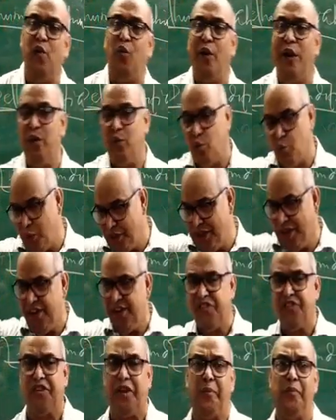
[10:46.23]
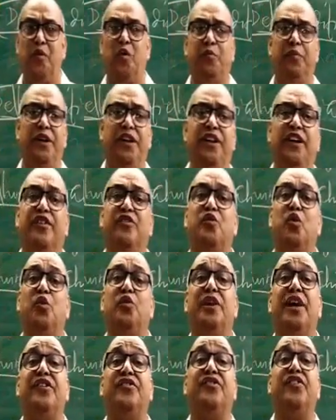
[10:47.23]
when water is removed, it is
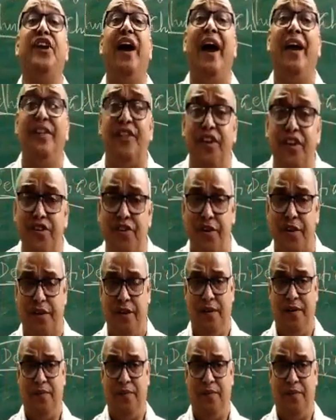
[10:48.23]
known as dehydration.